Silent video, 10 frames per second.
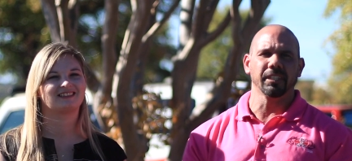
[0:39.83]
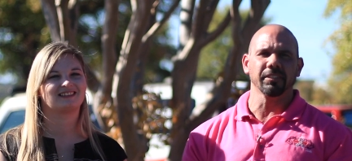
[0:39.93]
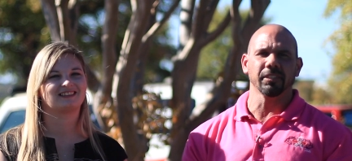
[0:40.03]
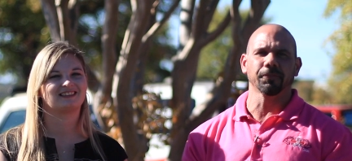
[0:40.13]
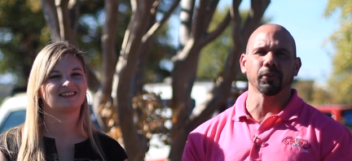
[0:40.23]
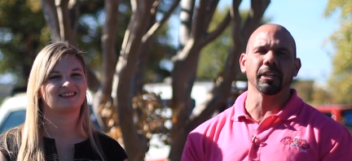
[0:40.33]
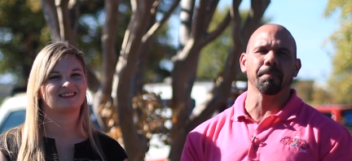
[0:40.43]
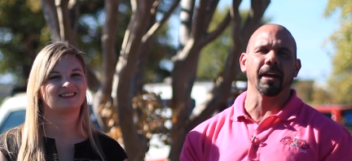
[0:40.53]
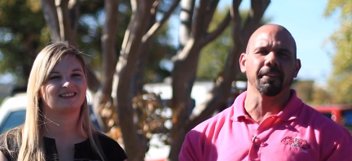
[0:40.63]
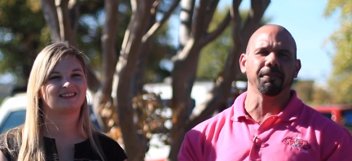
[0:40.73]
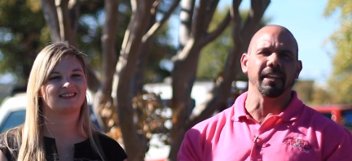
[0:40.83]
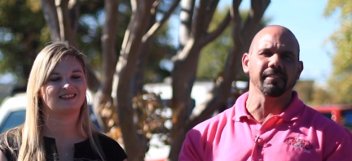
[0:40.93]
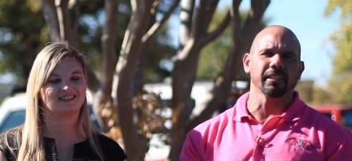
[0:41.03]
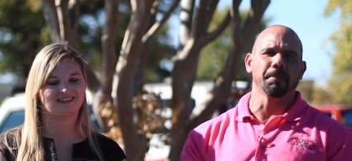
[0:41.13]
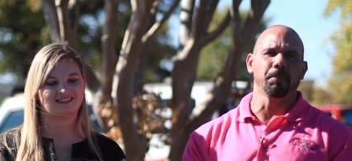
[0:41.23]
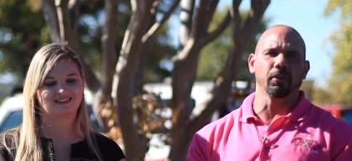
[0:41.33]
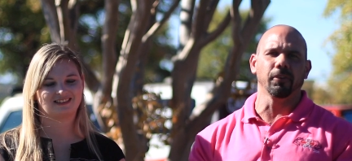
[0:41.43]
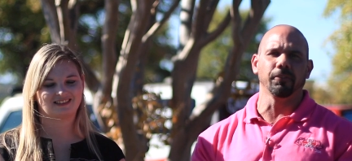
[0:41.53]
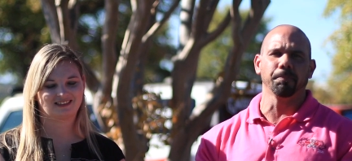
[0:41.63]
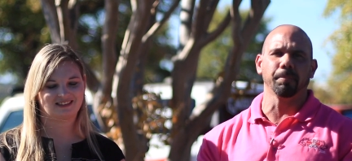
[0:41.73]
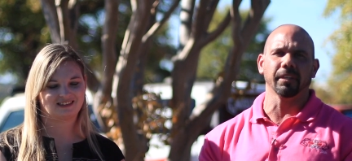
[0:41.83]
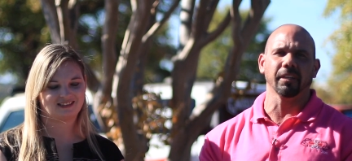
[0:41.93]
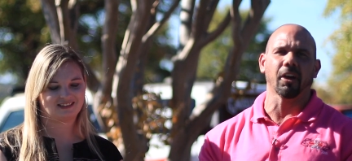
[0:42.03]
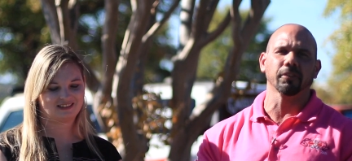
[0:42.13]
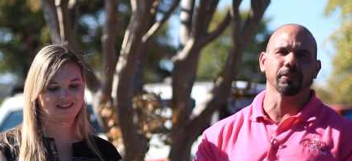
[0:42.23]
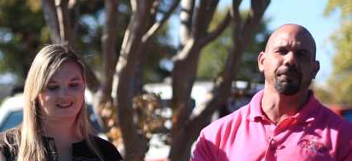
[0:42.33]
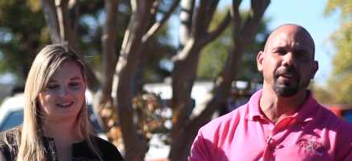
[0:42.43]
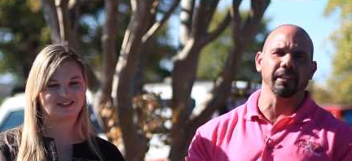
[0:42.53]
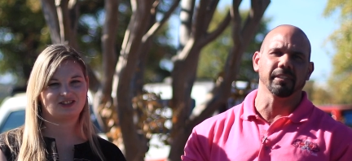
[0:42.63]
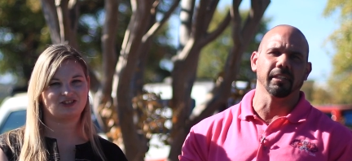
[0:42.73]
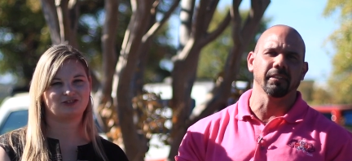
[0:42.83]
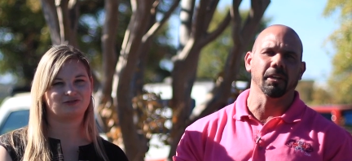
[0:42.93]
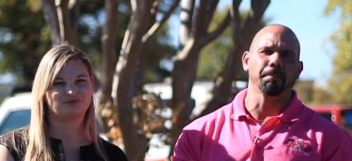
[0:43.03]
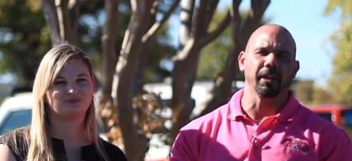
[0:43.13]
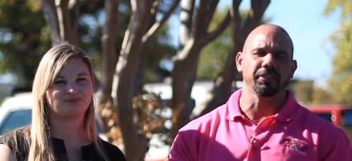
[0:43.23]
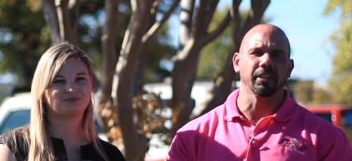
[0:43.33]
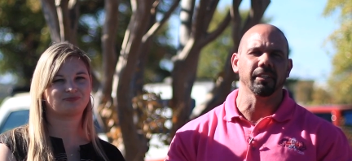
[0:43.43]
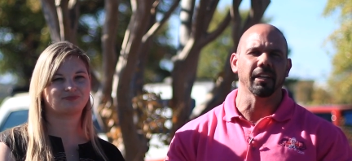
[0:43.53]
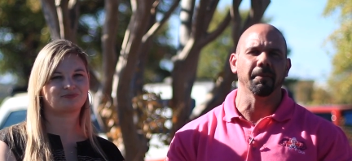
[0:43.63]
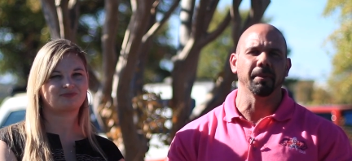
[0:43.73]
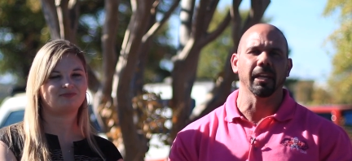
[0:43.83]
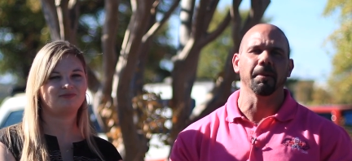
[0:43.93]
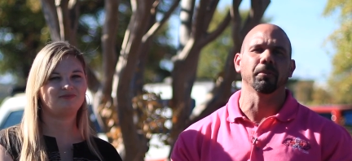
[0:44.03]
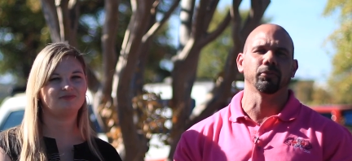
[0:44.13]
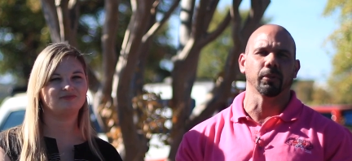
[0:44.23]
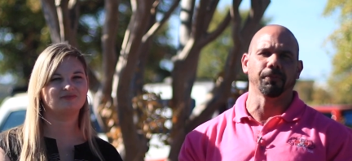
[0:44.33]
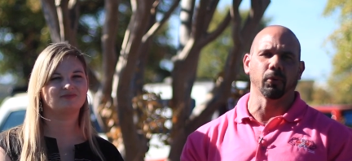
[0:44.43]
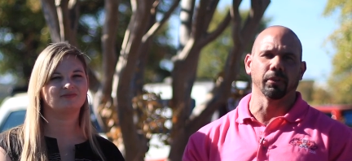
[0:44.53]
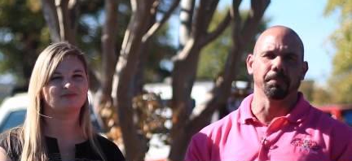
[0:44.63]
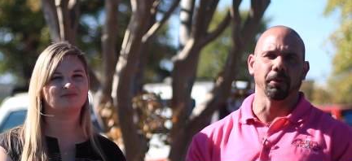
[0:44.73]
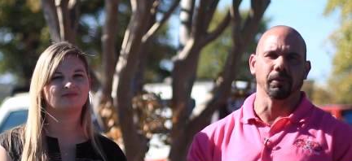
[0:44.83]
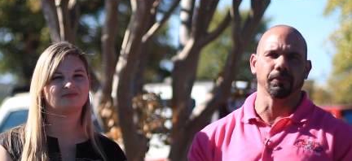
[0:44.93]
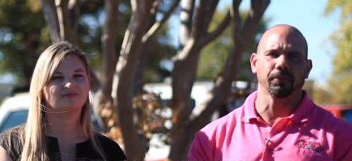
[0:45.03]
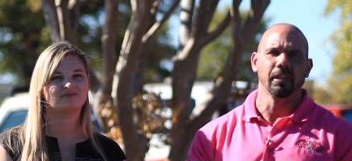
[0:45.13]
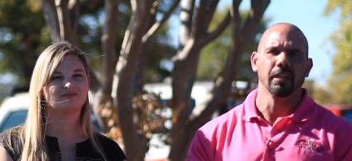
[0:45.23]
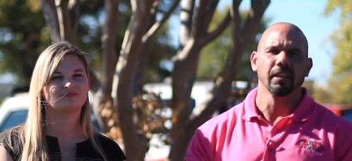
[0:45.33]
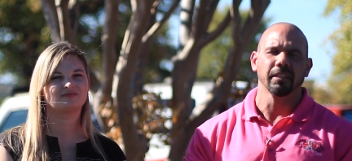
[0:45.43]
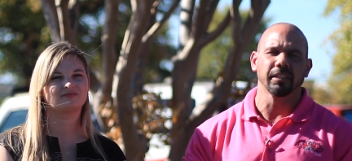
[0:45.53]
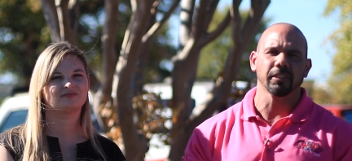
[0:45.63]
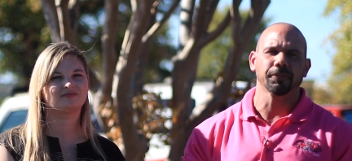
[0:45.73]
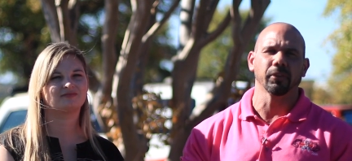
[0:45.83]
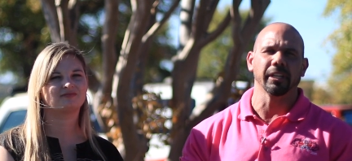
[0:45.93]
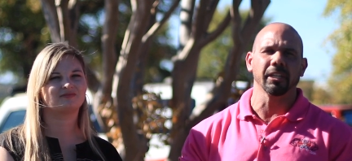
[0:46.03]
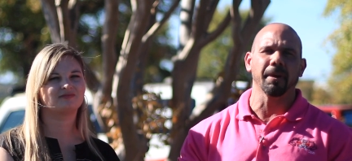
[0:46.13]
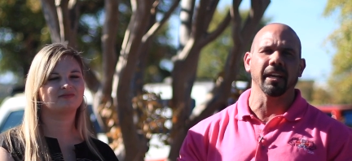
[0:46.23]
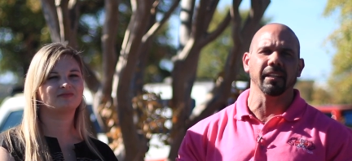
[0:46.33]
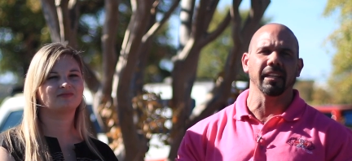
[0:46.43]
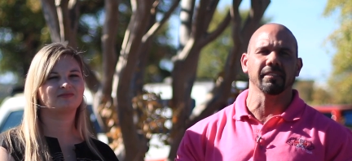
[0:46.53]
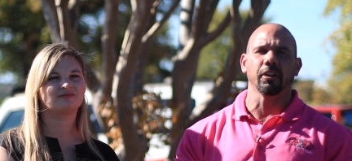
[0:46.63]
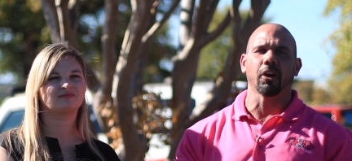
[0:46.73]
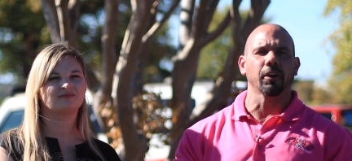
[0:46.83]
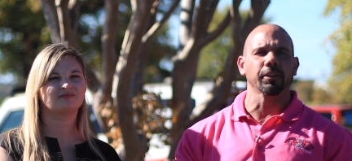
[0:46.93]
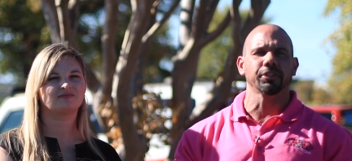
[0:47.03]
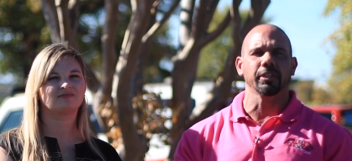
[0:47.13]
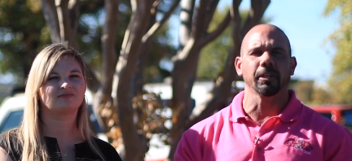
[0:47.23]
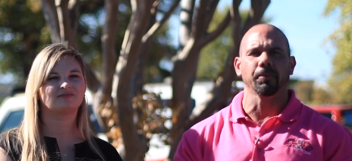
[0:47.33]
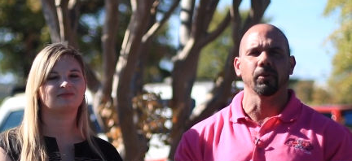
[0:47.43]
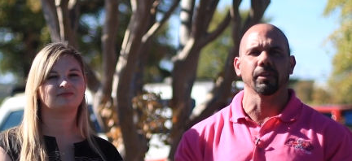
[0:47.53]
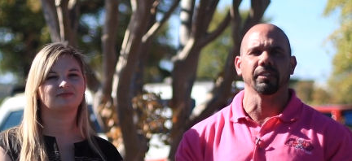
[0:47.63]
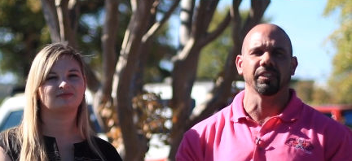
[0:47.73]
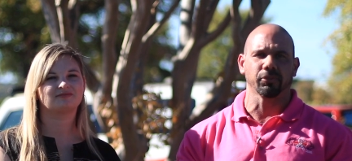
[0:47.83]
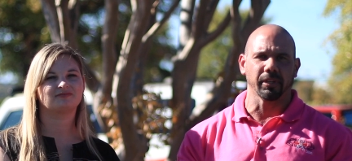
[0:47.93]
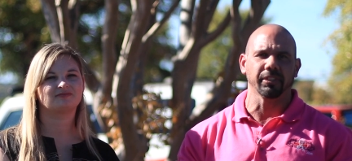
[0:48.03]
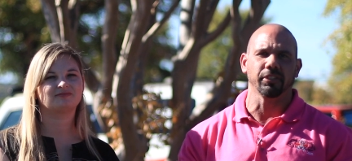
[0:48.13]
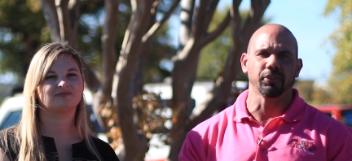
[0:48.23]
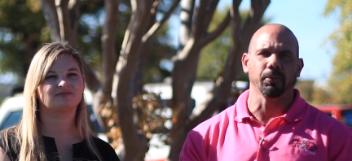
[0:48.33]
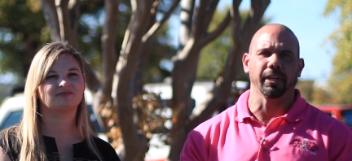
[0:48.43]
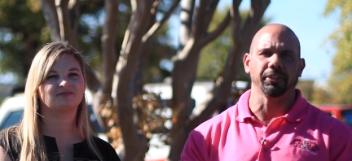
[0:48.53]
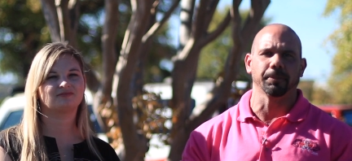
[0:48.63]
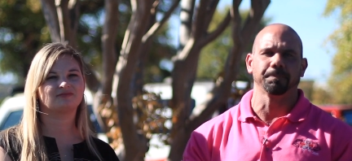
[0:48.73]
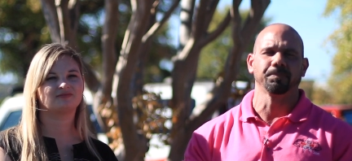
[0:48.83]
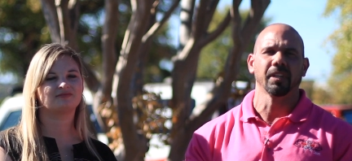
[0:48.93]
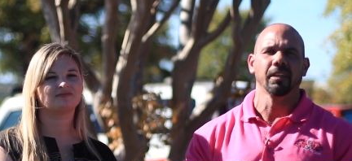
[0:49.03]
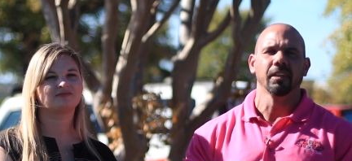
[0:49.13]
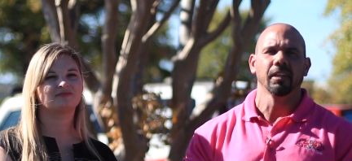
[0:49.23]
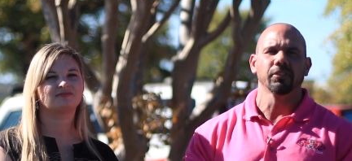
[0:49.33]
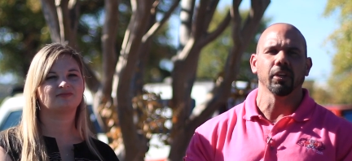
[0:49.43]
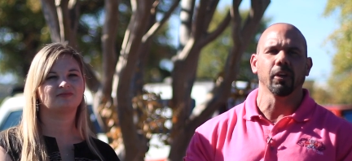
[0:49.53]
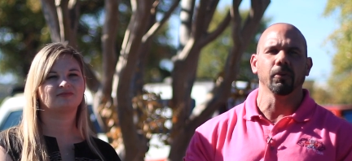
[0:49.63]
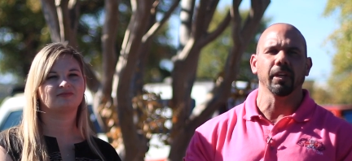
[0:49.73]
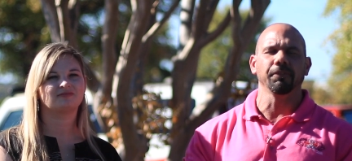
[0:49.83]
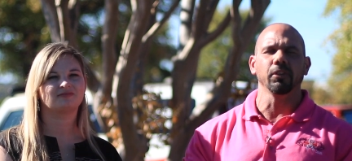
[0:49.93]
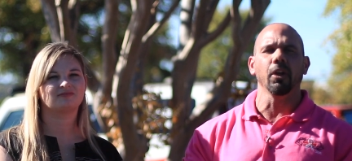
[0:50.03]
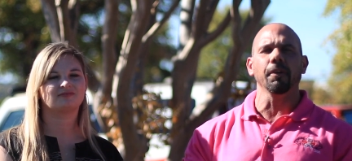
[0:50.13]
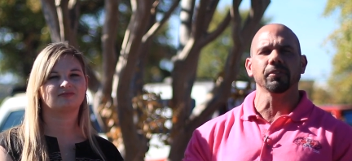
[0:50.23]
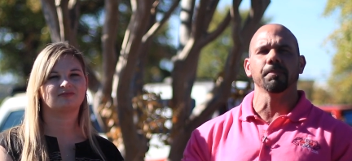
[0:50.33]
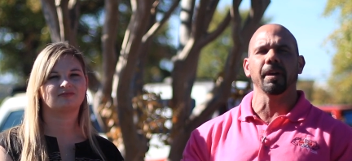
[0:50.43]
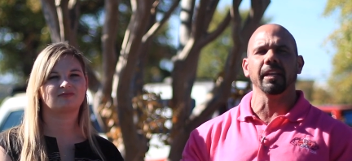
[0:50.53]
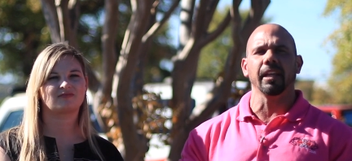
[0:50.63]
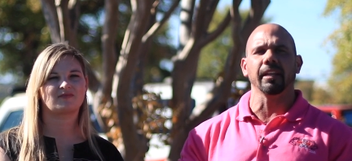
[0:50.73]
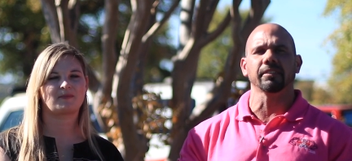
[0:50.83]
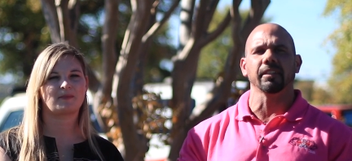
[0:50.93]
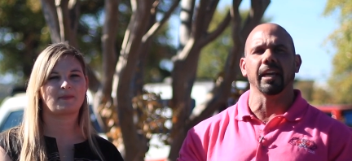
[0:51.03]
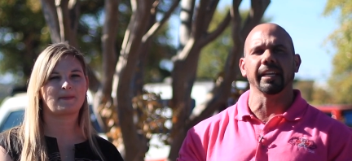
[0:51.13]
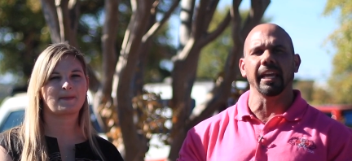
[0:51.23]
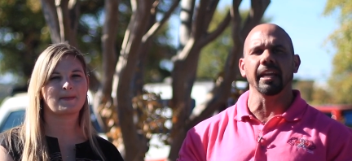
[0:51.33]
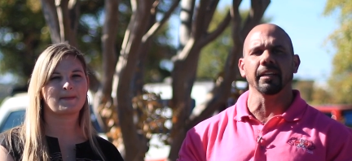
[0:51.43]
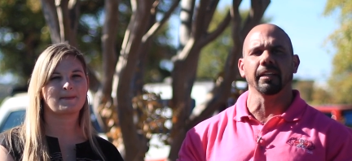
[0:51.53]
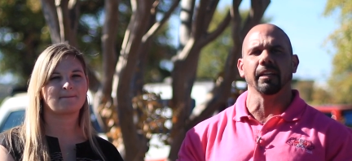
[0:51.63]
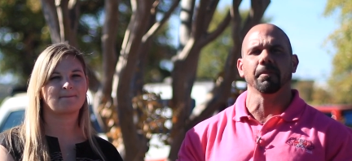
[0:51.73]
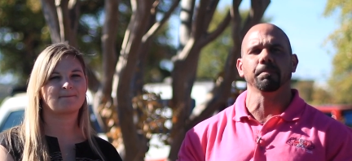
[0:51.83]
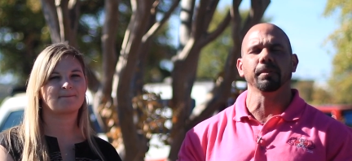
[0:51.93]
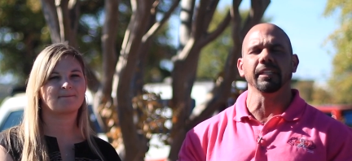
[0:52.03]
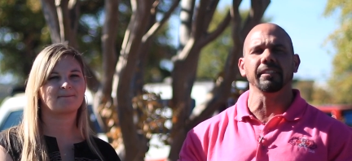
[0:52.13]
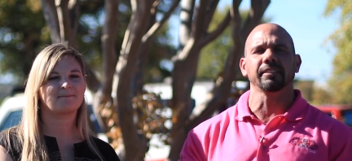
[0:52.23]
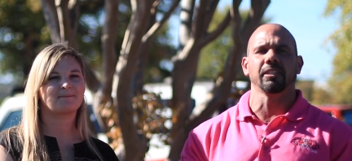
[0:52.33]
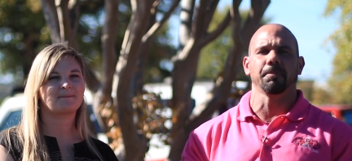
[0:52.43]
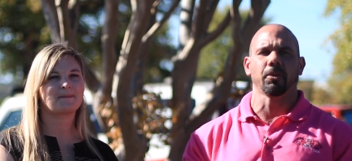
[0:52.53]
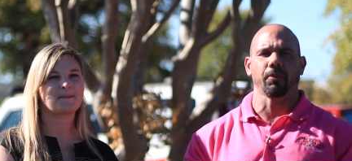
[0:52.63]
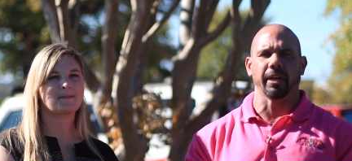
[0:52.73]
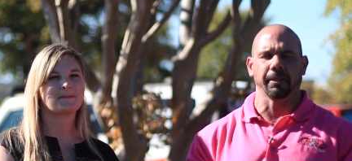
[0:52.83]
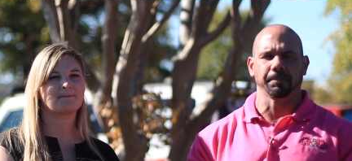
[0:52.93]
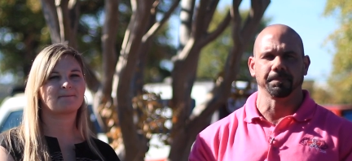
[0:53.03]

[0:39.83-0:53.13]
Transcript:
Speaker 1: This is for anybody facing a move but also facing their budget not being able to afford the move. This is for anybody that's in a hardship or in a distressed situation. So if you know of somebody that's a candidate, please send them our way.